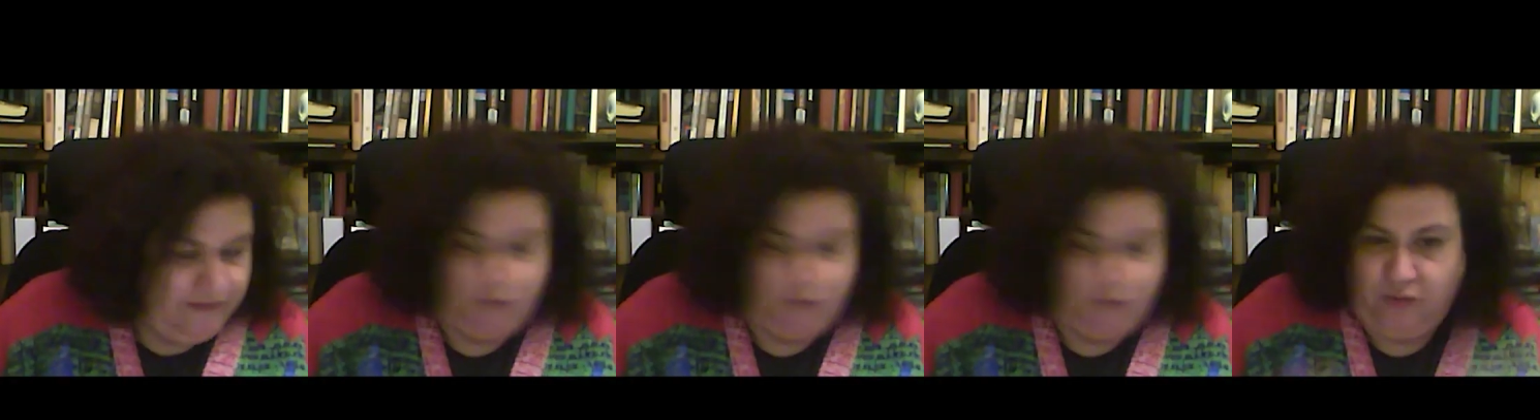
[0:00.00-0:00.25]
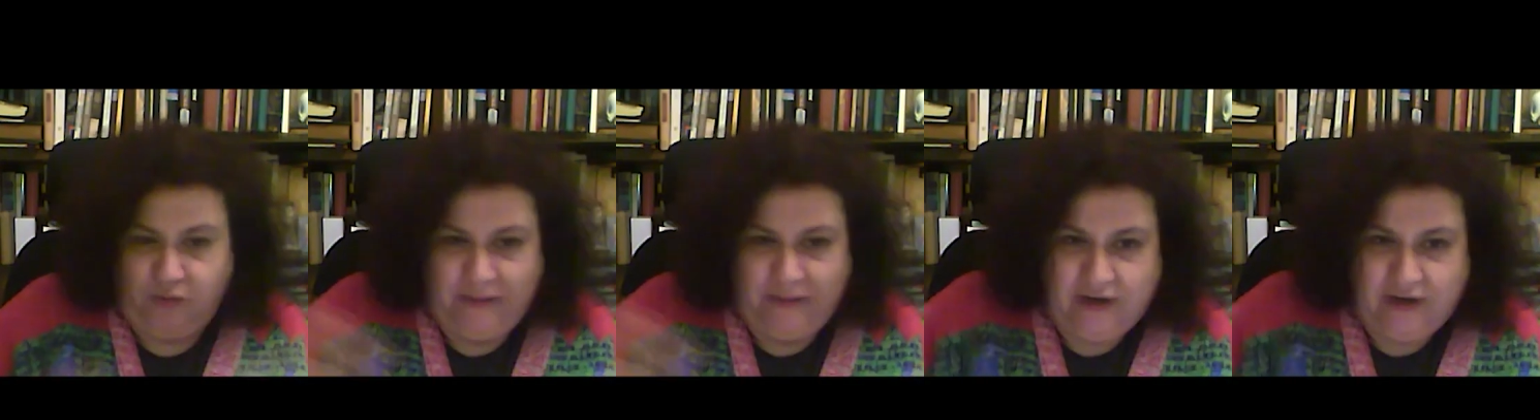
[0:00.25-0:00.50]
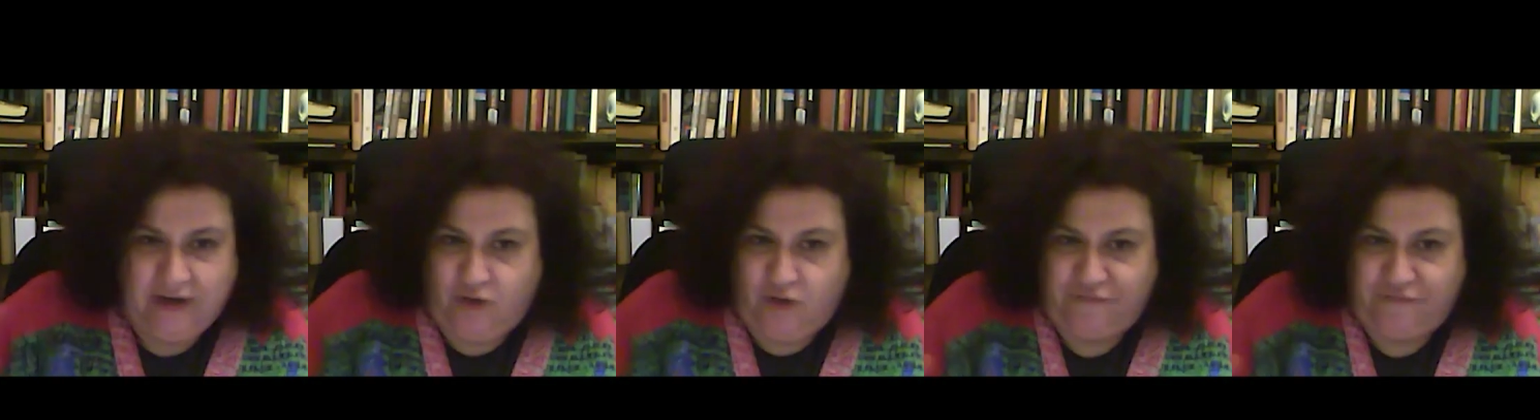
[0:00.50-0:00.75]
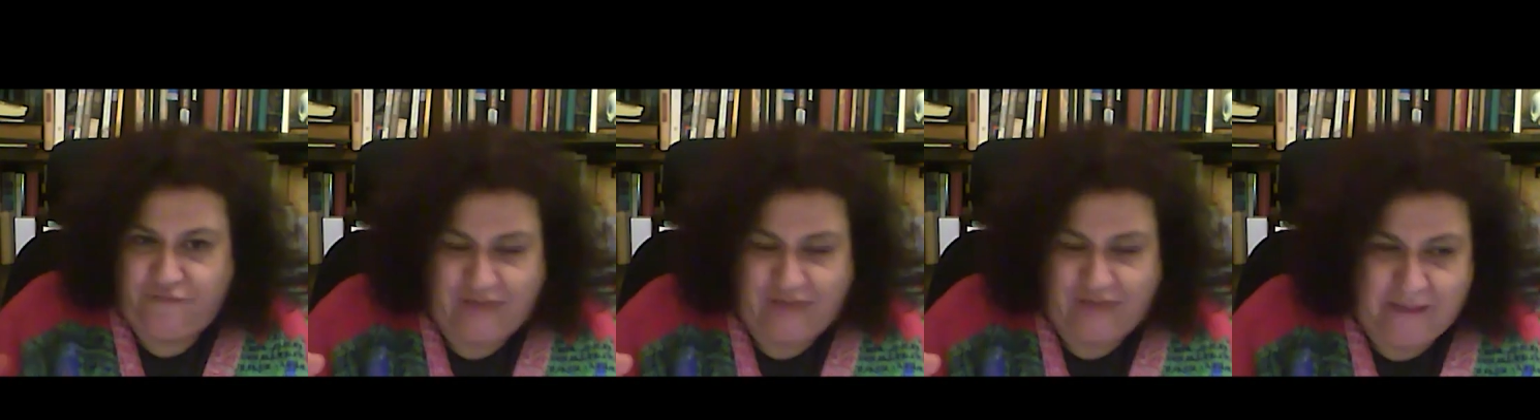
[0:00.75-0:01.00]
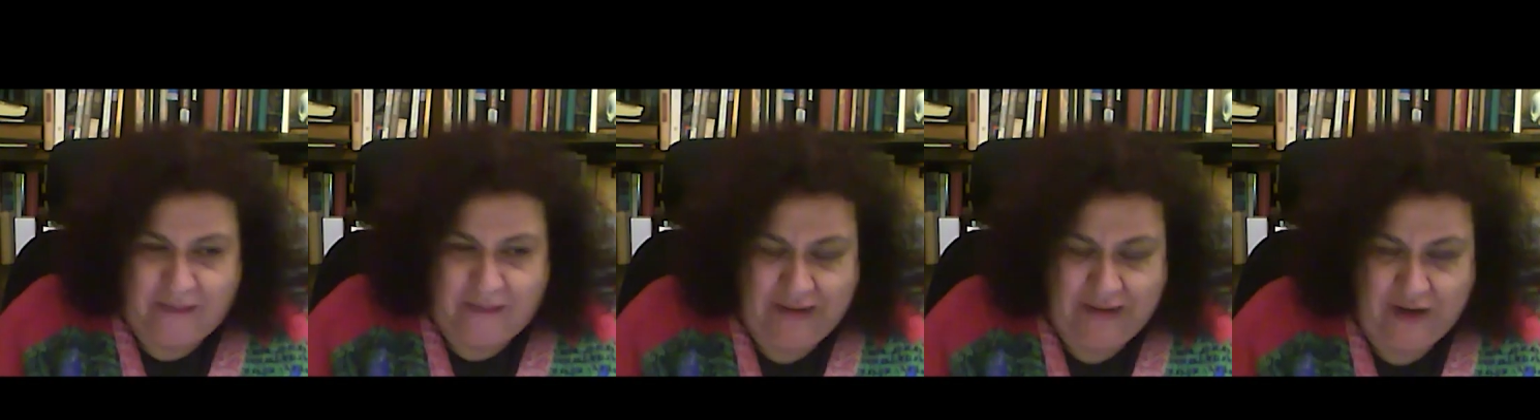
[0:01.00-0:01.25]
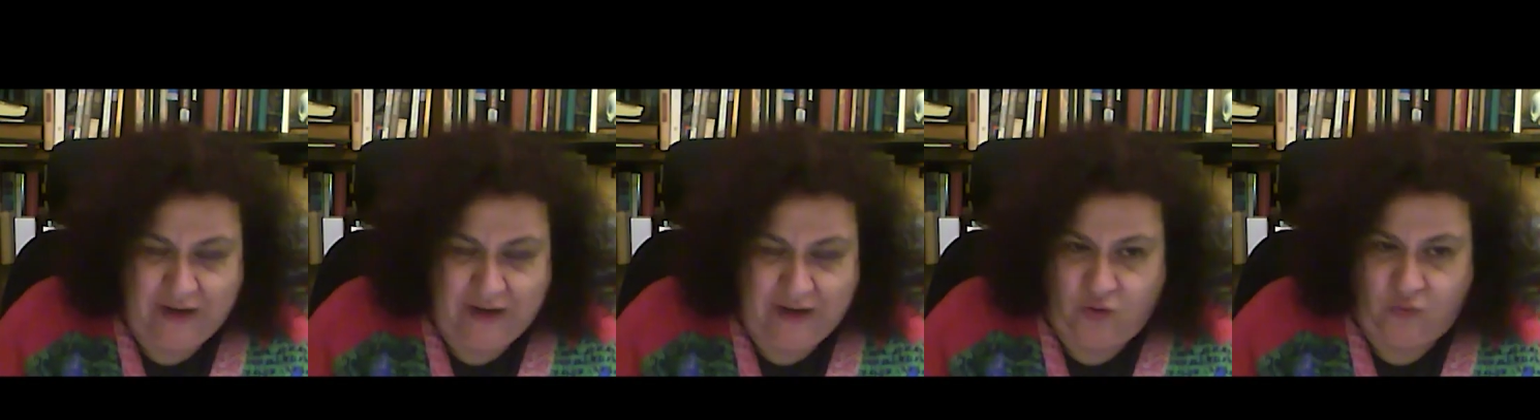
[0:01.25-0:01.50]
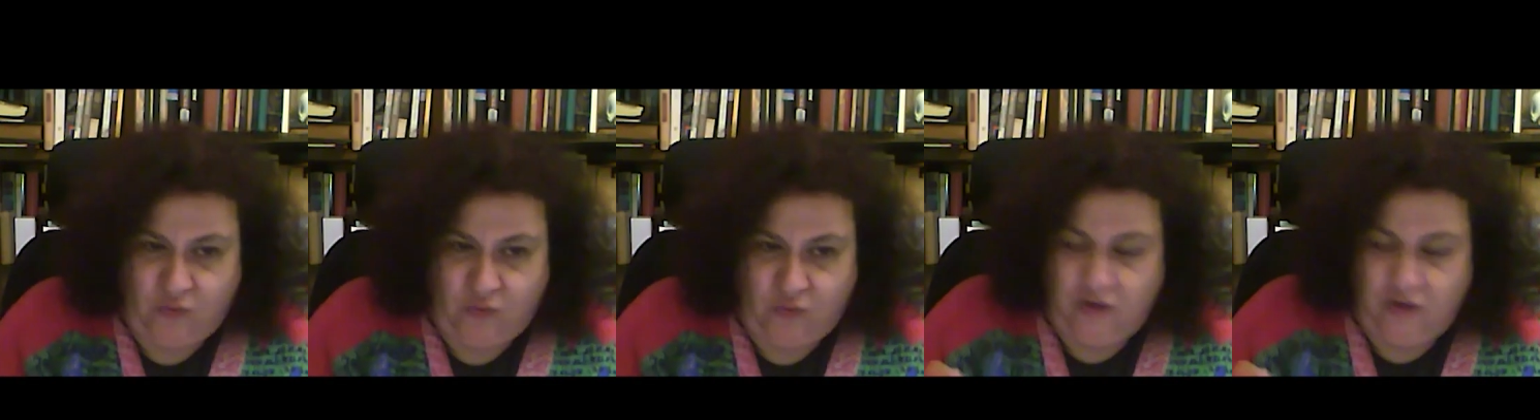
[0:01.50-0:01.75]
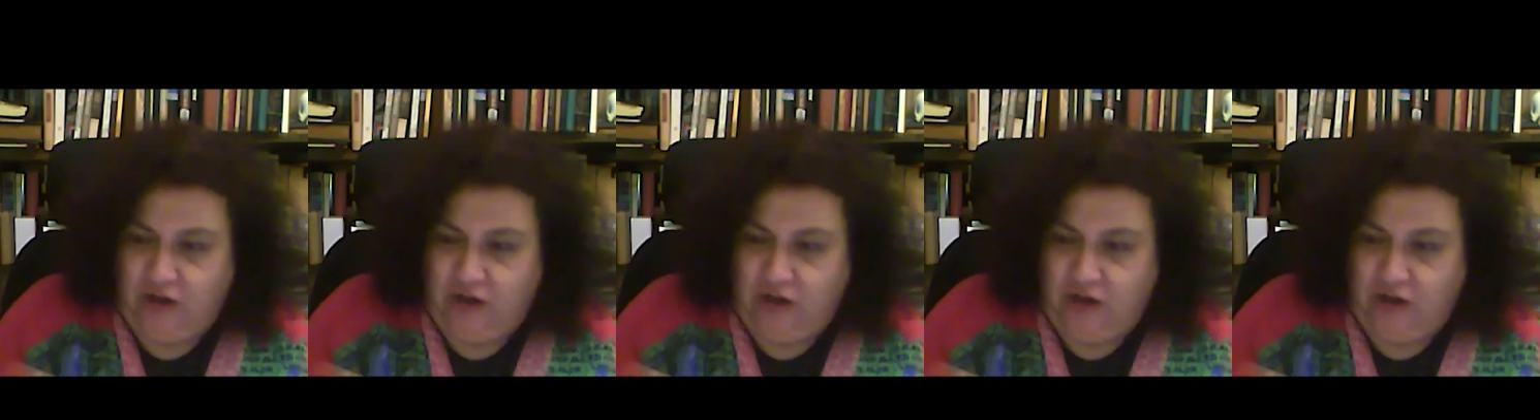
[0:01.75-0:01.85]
will be no family who will